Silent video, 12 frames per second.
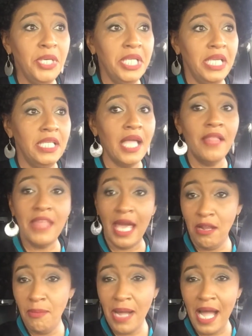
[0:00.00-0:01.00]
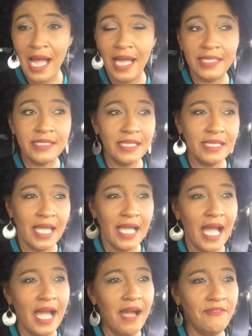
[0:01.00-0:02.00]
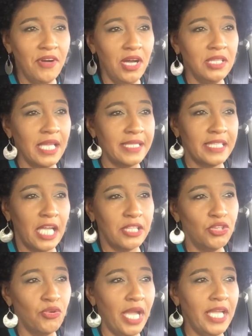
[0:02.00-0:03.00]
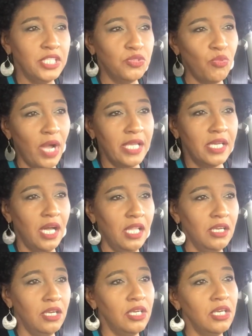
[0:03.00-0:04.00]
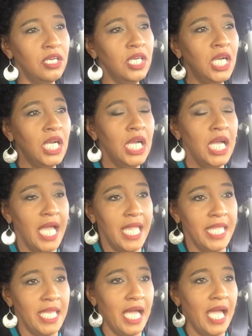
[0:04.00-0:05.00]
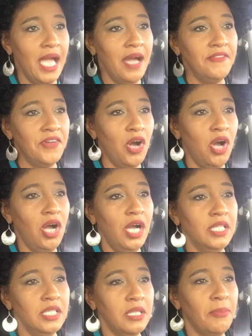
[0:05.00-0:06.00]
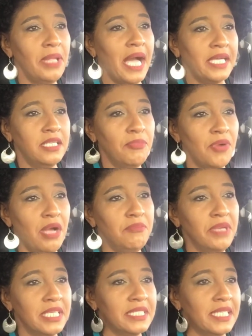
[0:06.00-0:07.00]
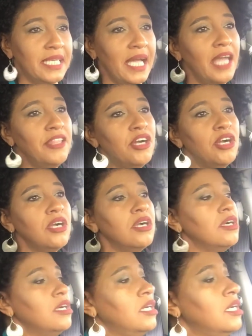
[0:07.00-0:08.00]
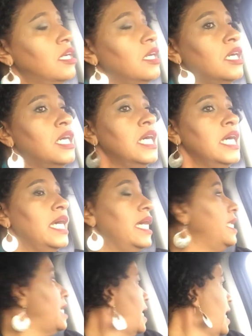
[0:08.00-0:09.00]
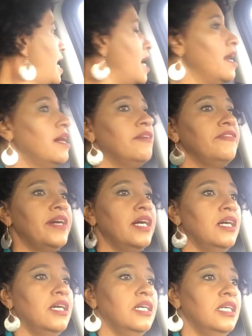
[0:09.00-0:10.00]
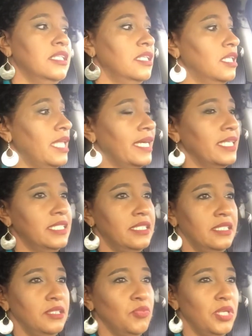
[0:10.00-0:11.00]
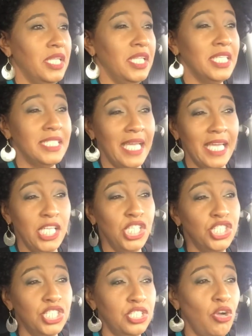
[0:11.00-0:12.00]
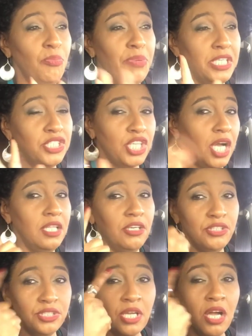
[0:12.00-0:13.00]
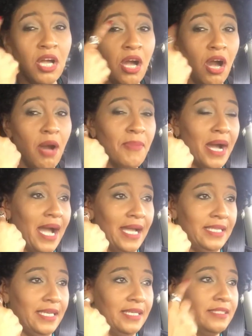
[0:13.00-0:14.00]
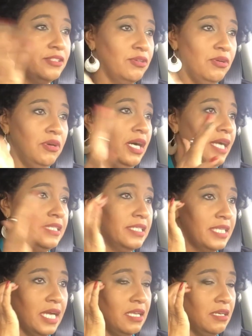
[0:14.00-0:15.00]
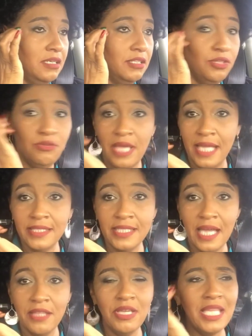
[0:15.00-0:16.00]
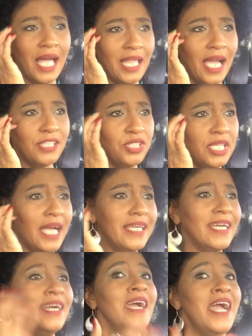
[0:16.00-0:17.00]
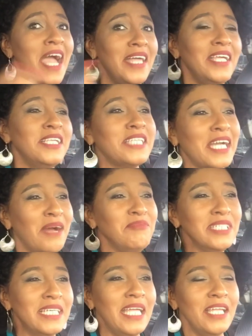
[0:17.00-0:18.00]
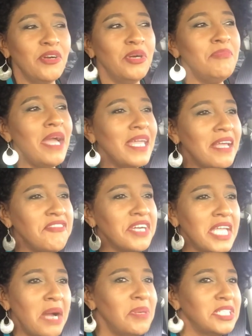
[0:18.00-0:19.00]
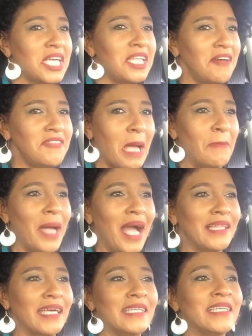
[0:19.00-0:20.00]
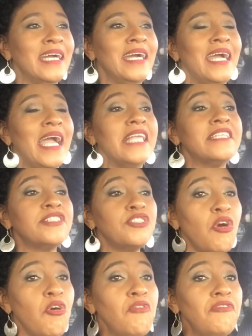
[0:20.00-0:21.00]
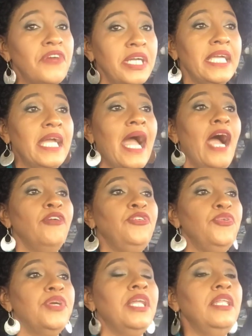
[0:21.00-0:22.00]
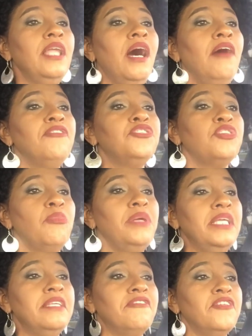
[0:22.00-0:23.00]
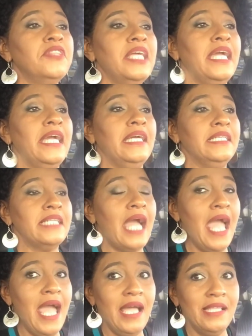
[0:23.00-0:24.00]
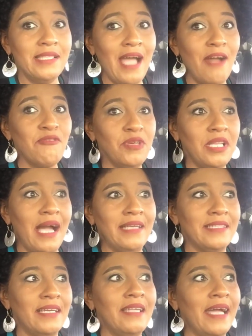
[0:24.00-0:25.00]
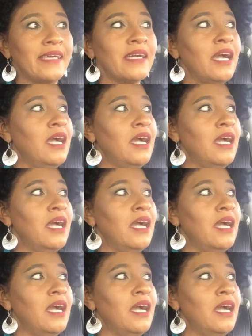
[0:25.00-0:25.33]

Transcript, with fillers: putting that on my eyes today I have on like that grayish white color and then I have on the black and the brown mixed together and I have on like a, one of the tannish, taupe colors on my eyelid. So I just kind of do that together. And I actually like it. And it's like I'm looking at it going, man, I forget how much I love that palette. It's so funny how you can love so many different things and not realize it. Like,